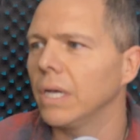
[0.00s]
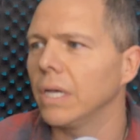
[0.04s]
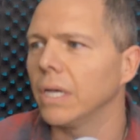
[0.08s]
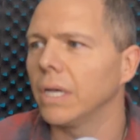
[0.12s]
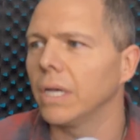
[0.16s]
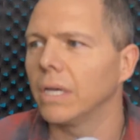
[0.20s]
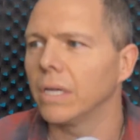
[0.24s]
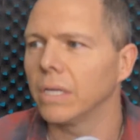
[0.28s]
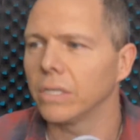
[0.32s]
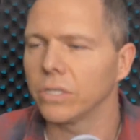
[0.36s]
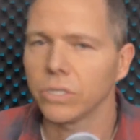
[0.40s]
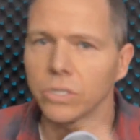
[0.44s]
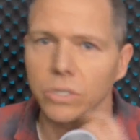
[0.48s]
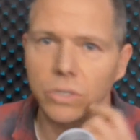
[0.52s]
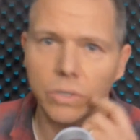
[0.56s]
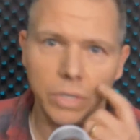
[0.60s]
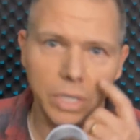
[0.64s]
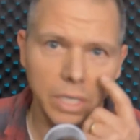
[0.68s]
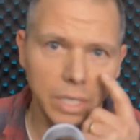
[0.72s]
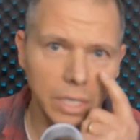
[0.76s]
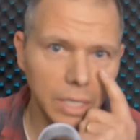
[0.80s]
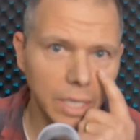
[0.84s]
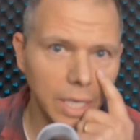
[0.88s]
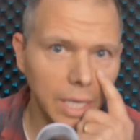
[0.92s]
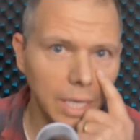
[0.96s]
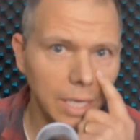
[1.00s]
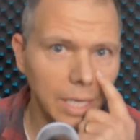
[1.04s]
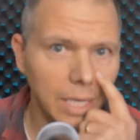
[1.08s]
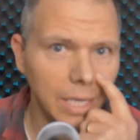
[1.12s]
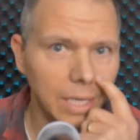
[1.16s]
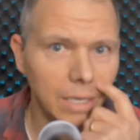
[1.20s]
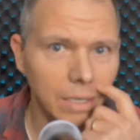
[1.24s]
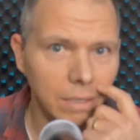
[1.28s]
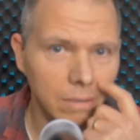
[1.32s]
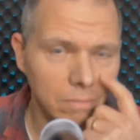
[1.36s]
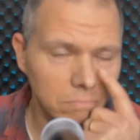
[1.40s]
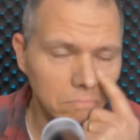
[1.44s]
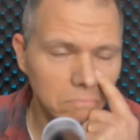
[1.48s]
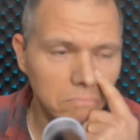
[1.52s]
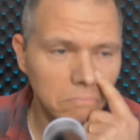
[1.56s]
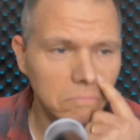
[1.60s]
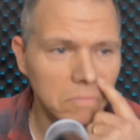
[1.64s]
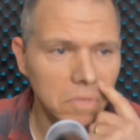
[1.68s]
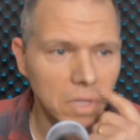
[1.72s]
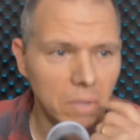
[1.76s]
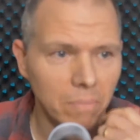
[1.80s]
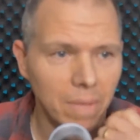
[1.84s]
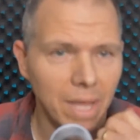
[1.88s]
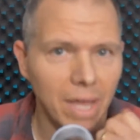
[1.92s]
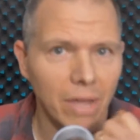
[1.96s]
uh, a circulating
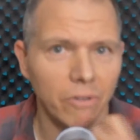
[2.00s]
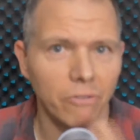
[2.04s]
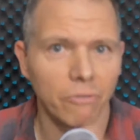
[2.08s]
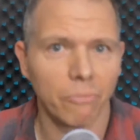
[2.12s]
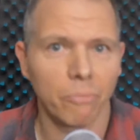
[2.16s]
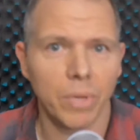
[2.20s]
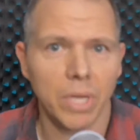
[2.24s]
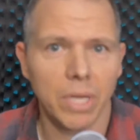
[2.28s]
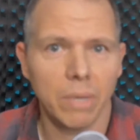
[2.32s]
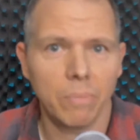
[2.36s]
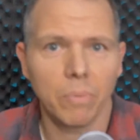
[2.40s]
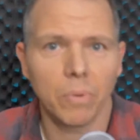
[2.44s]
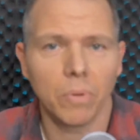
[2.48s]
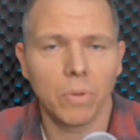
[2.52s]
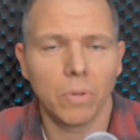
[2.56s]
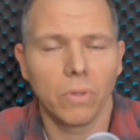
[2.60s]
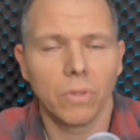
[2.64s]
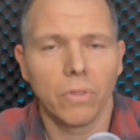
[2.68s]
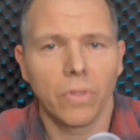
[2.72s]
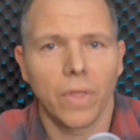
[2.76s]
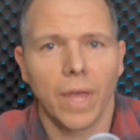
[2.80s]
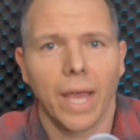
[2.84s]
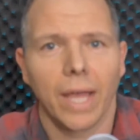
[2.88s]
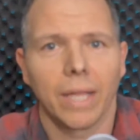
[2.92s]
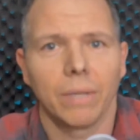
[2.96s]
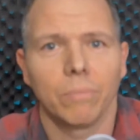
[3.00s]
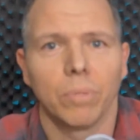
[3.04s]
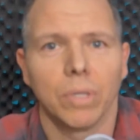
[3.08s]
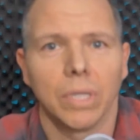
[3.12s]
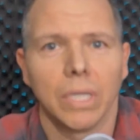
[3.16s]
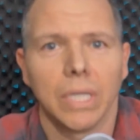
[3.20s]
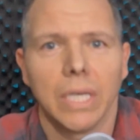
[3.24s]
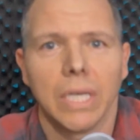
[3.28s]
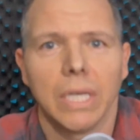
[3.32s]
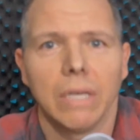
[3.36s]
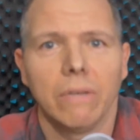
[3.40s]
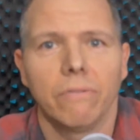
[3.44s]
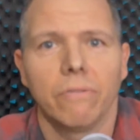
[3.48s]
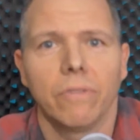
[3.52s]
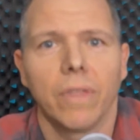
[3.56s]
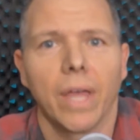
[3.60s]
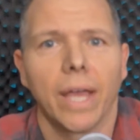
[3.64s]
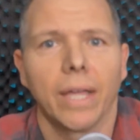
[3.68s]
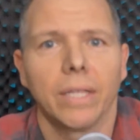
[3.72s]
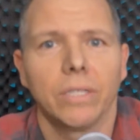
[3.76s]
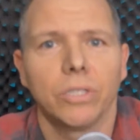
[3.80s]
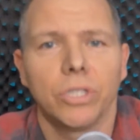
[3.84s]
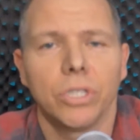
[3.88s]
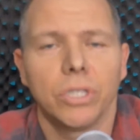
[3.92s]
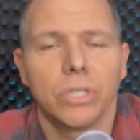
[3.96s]
amount of people that believe
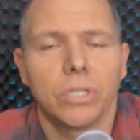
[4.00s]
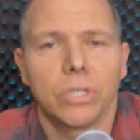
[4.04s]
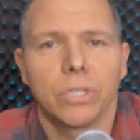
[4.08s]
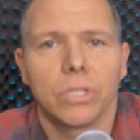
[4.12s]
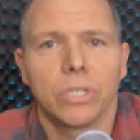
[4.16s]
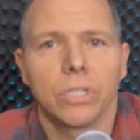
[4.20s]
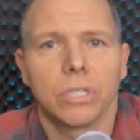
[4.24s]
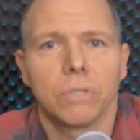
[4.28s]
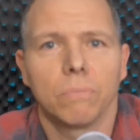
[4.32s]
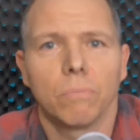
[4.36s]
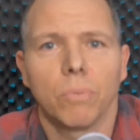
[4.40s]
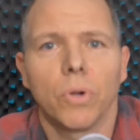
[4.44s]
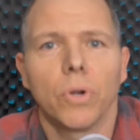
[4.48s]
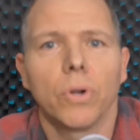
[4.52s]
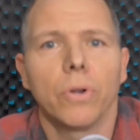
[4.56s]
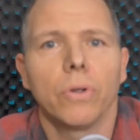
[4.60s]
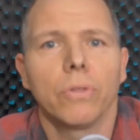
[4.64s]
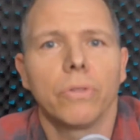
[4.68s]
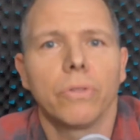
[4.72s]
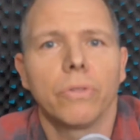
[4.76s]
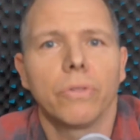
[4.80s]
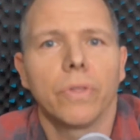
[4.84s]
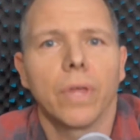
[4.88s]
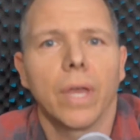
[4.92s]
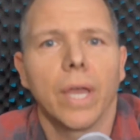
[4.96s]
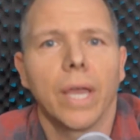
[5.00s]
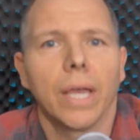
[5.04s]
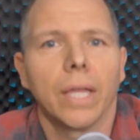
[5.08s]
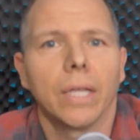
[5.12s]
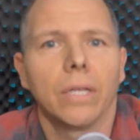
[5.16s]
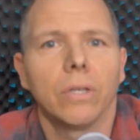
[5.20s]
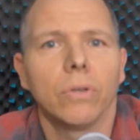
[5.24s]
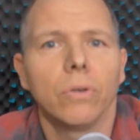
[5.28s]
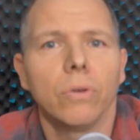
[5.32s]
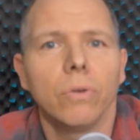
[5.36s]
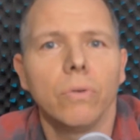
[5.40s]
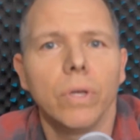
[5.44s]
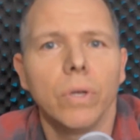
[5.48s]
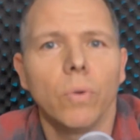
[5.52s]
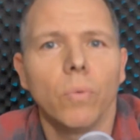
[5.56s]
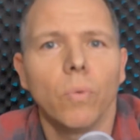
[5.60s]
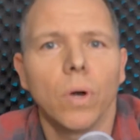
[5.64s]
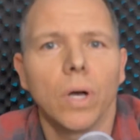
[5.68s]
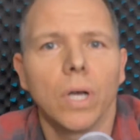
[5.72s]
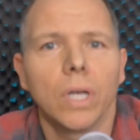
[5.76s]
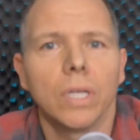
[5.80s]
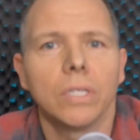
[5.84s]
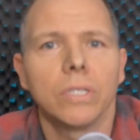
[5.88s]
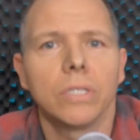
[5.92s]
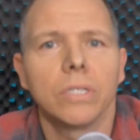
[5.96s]
that Jesus' birth and who he
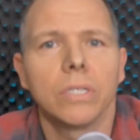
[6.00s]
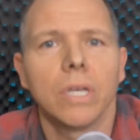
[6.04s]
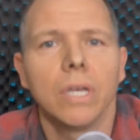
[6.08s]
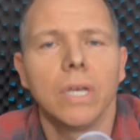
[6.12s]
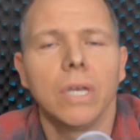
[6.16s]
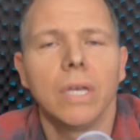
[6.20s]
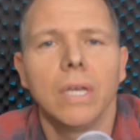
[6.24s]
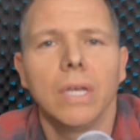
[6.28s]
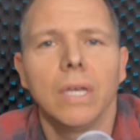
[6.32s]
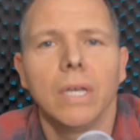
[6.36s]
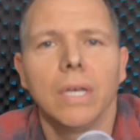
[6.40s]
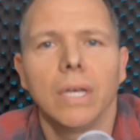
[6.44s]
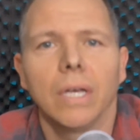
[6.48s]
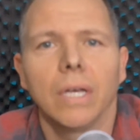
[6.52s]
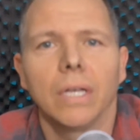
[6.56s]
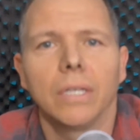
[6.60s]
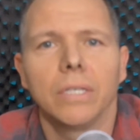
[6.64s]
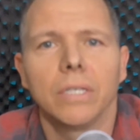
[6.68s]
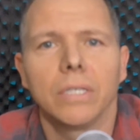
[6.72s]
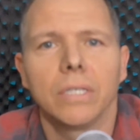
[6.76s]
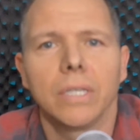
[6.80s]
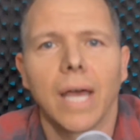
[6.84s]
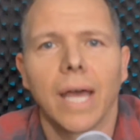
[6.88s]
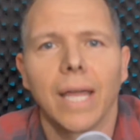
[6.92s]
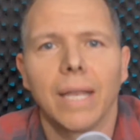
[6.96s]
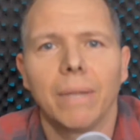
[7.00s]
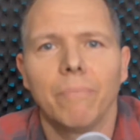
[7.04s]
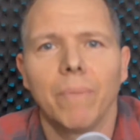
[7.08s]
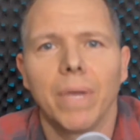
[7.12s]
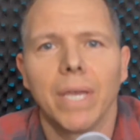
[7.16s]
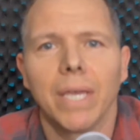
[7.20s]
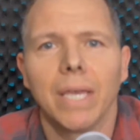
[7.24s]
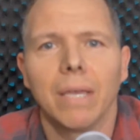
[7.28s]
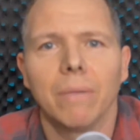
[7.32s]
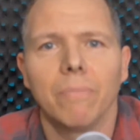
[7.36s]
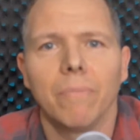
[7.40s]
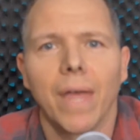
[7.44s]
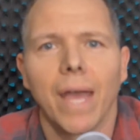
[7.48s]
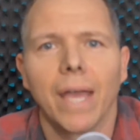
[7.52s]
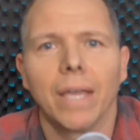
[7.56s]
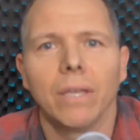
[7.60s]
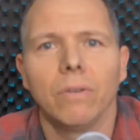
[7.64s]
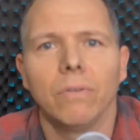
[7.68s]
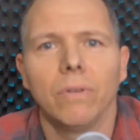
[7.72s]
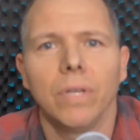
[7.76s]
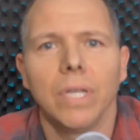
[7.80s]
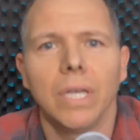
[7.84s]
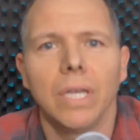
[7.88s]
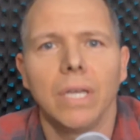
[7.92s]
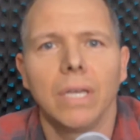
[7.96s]
was uh, does not make him that
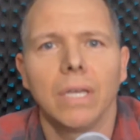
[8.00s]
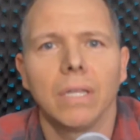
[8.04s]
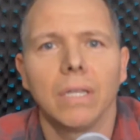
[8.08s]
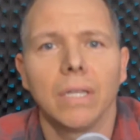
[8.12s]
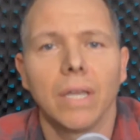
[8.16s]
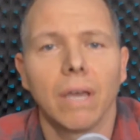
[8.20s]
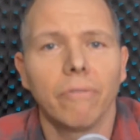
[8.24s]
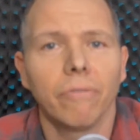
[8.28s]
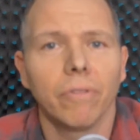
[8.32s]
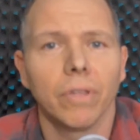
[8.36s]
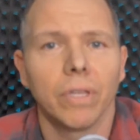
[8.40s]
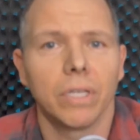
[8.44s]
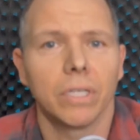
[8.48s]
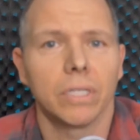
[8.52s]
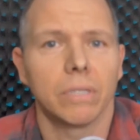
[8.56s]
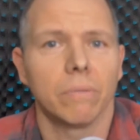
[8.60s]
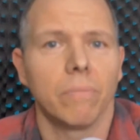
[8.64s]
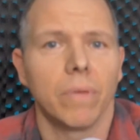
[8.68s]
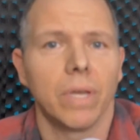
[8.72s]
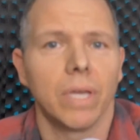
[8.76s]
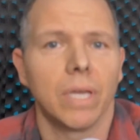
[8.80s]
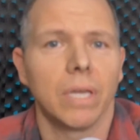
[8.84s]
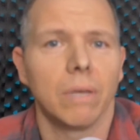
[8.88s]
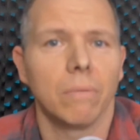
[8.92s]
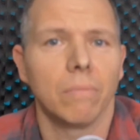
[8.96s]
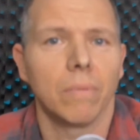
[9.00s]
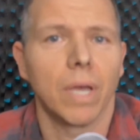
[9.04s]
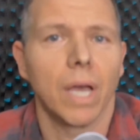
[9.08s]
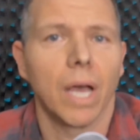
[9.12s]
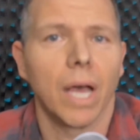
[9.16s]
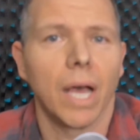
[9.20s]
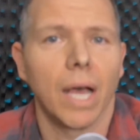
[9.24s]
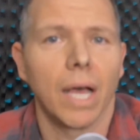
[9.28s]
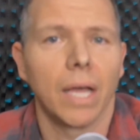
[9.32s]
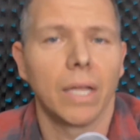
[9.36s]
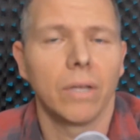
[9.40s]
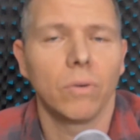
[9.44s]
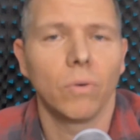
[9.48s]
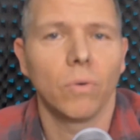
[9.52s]
unique and definitely doesn't make him God